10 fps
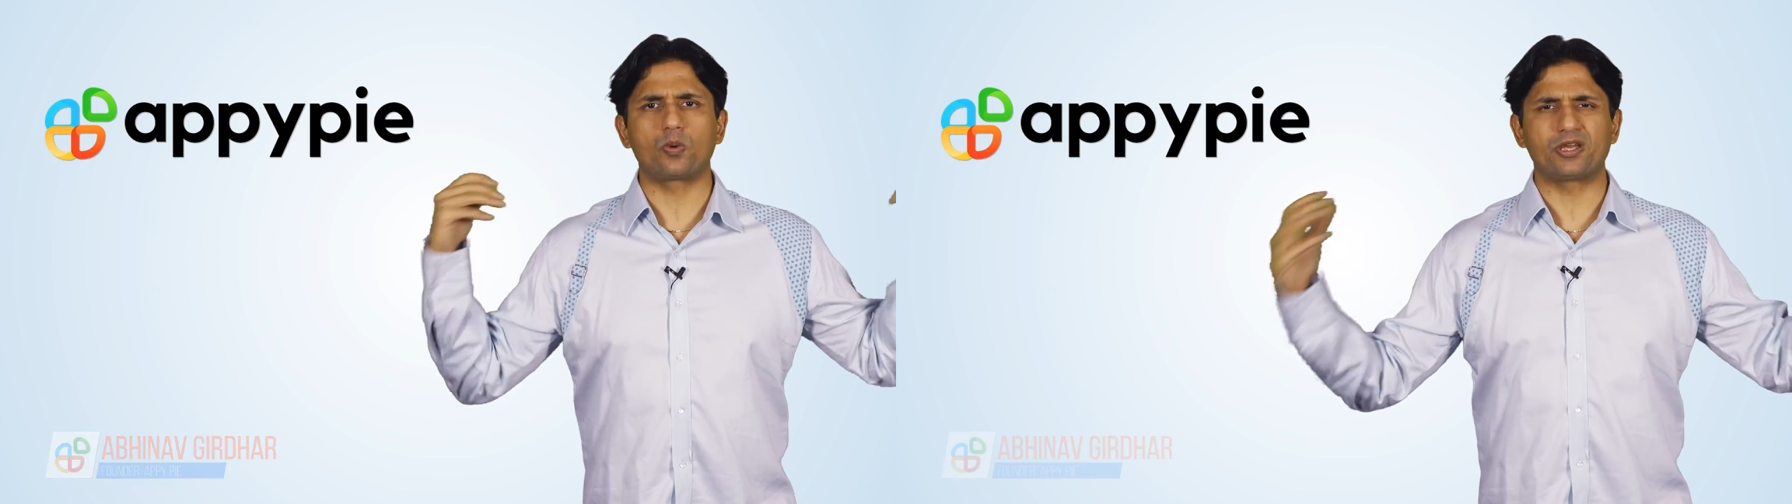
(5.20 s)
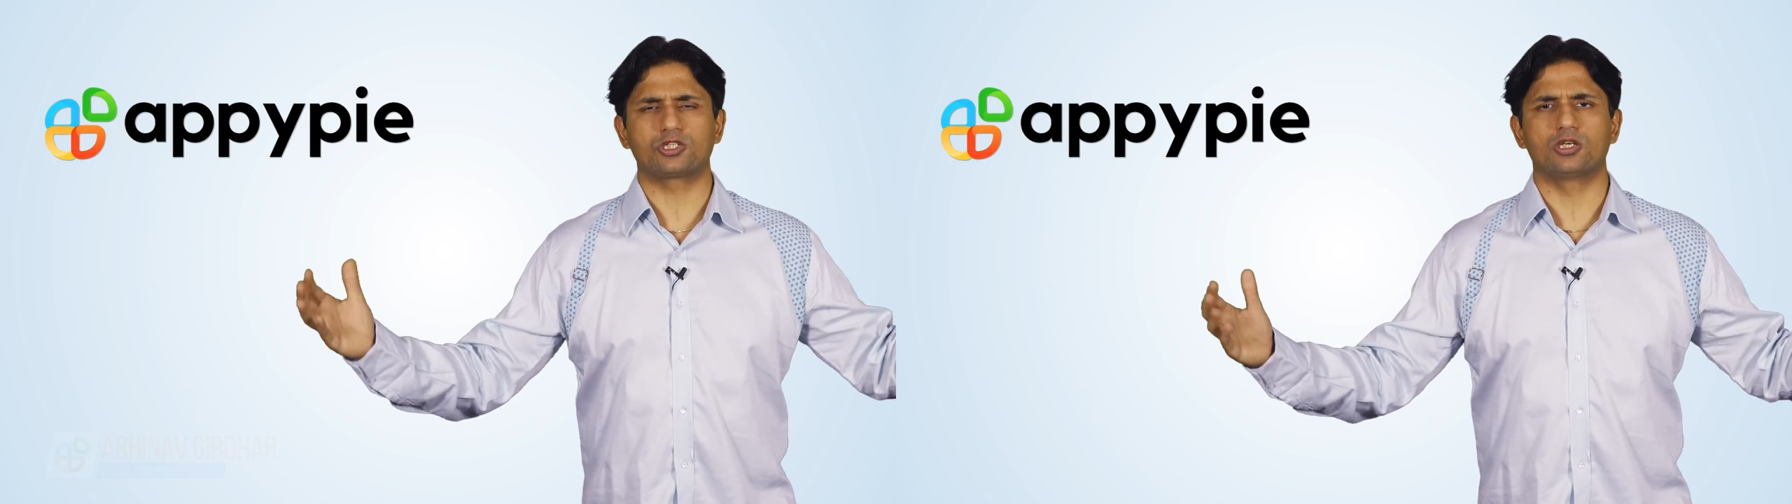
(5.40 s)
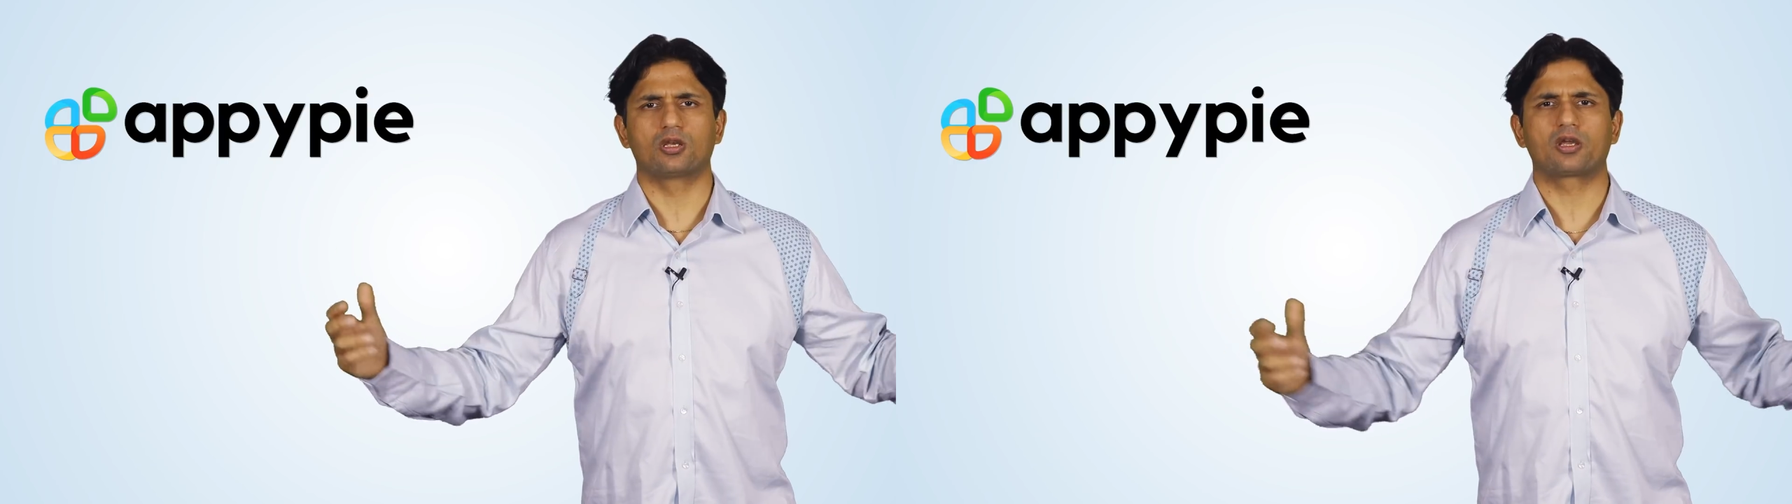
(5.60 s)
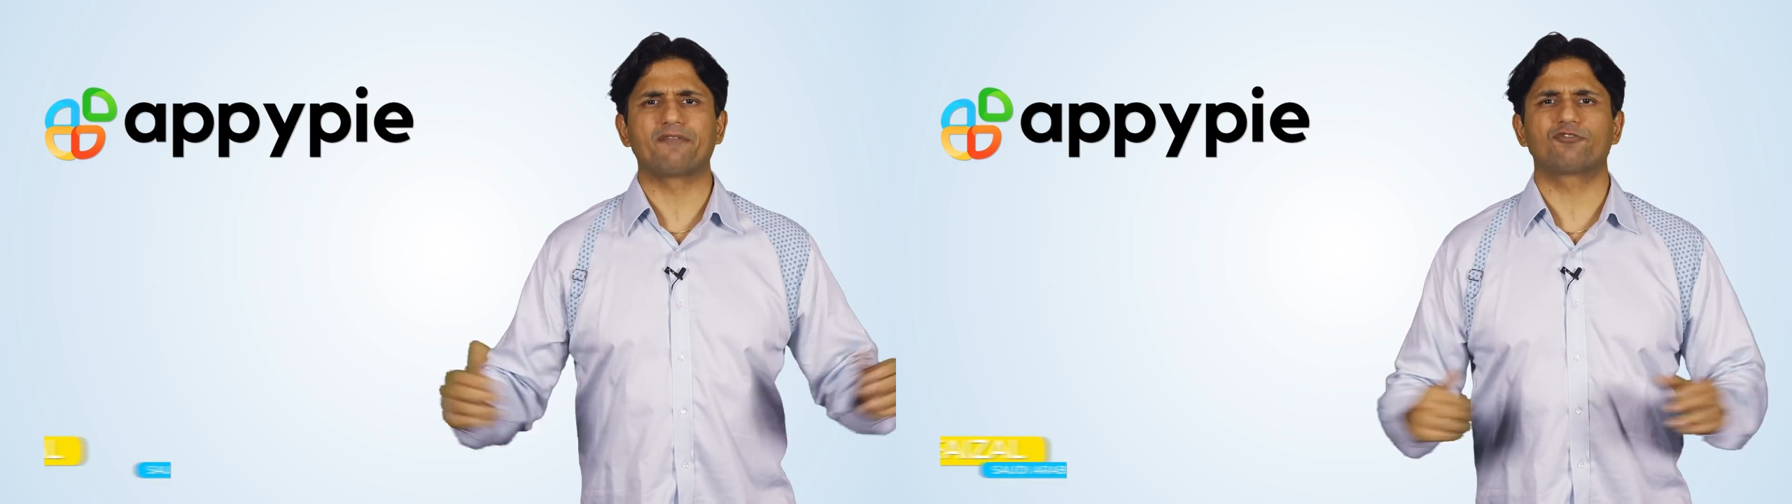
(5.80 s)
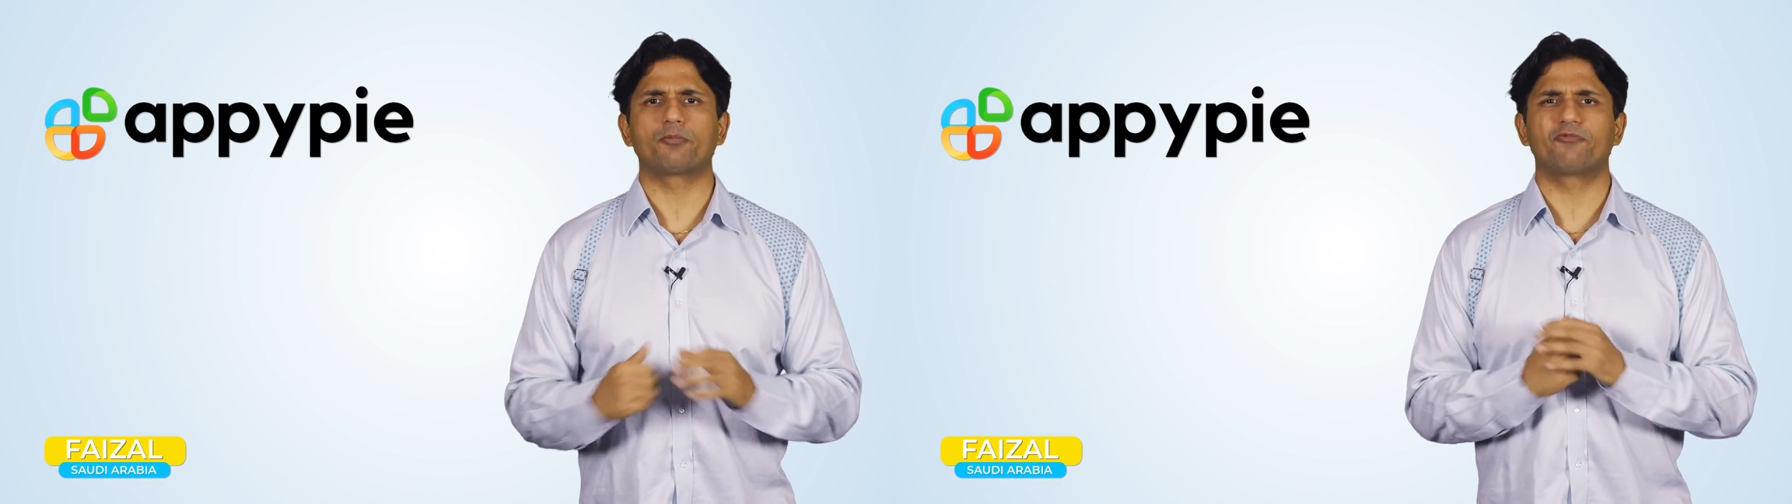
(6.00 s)
question
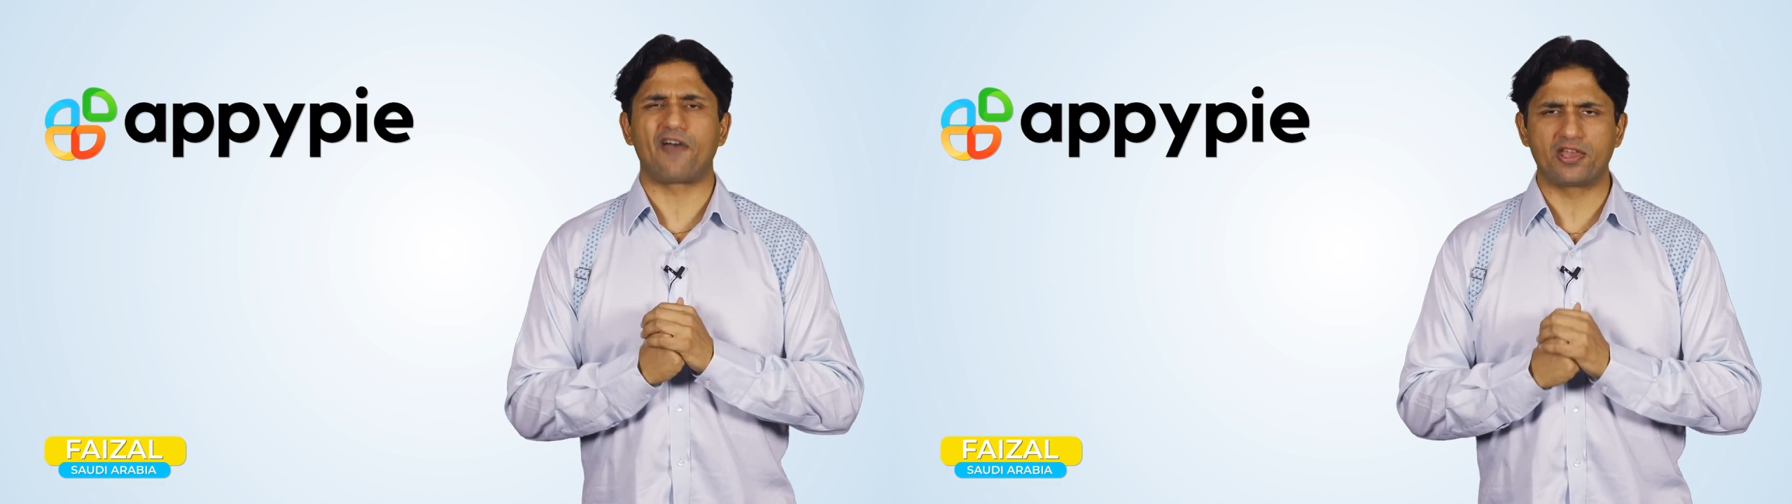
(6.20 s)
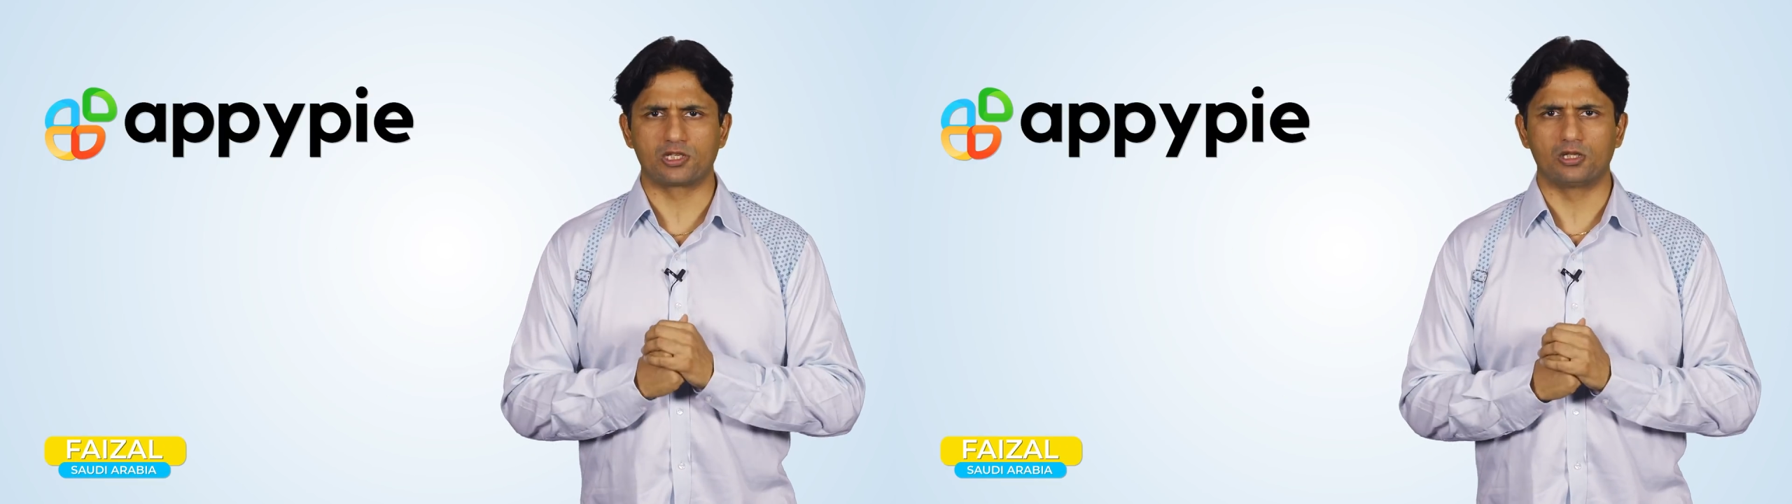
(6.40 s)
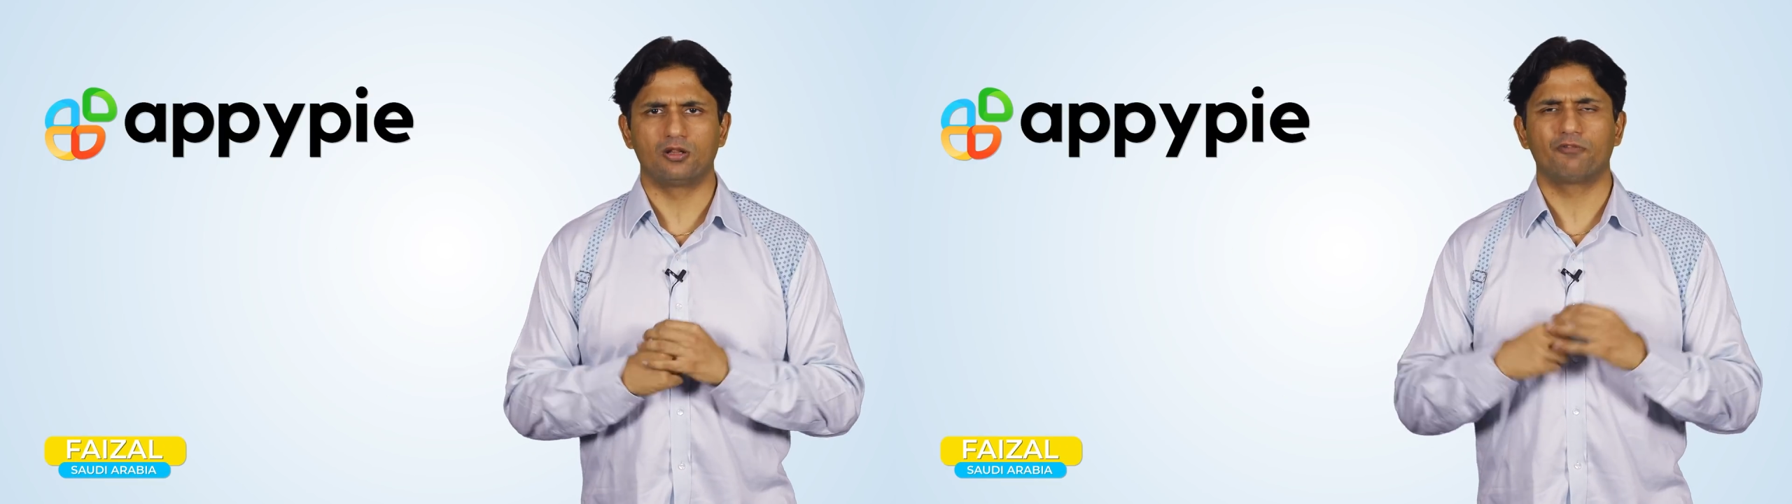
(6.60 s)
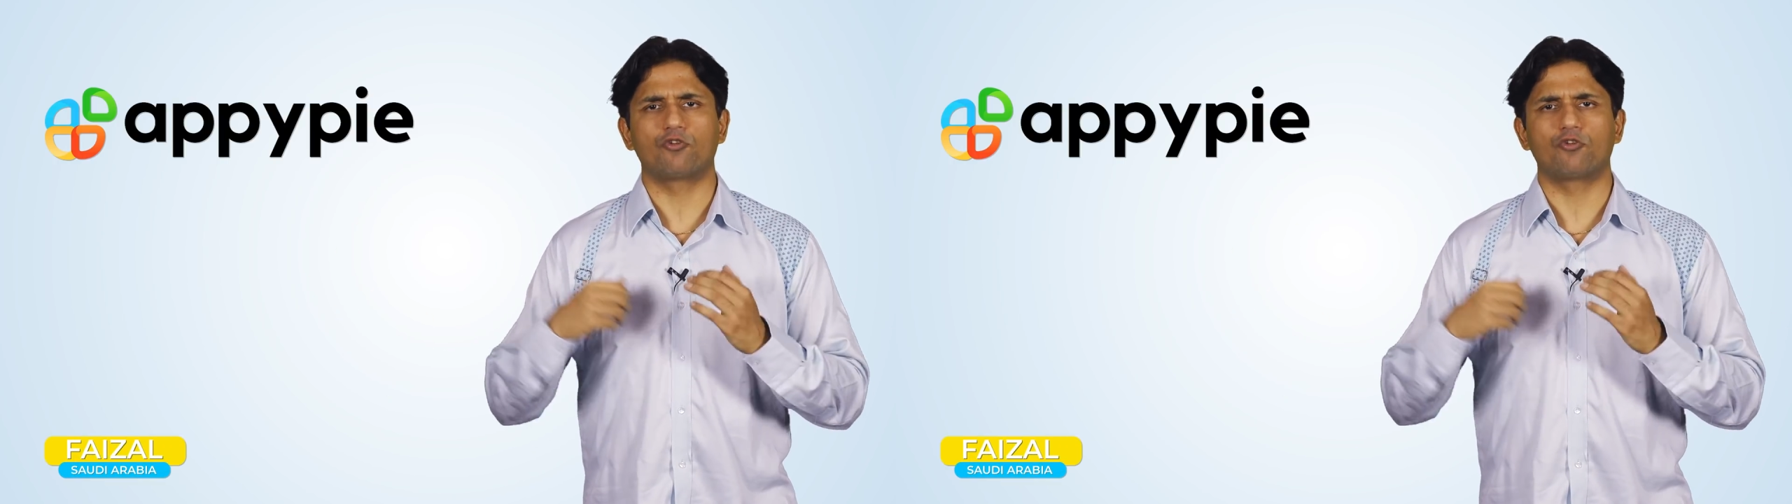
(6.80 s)
comes from Faisal